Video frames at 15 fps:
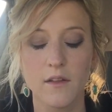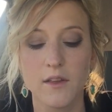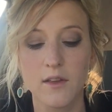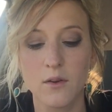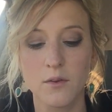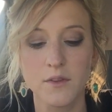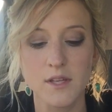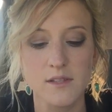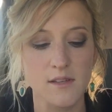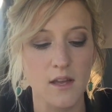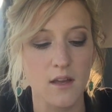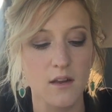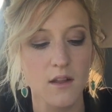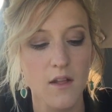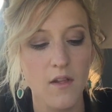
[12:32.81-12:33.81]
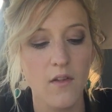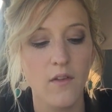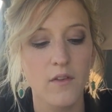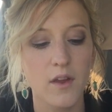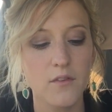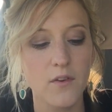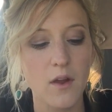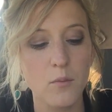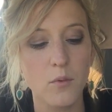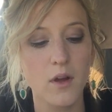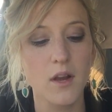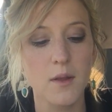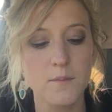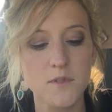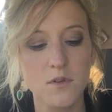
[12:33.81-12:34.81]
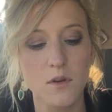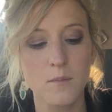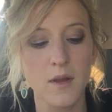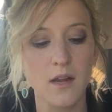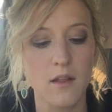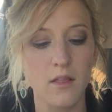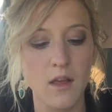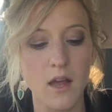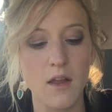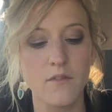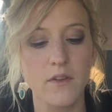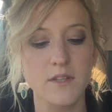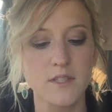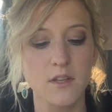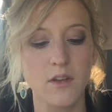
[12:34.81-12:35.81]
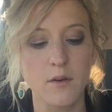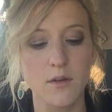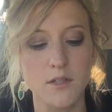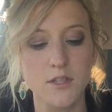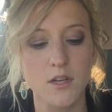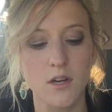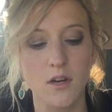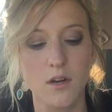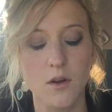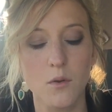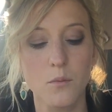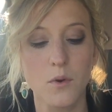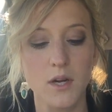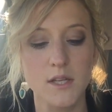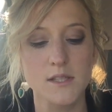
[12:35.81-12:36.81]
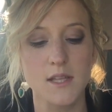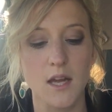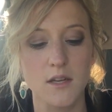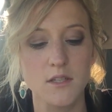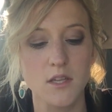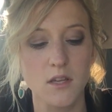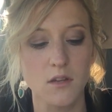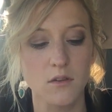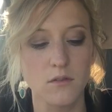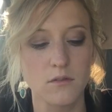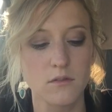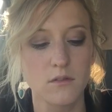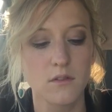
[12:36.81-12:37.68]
He only said, "If I want him to remain alive until I return, what is that to you?"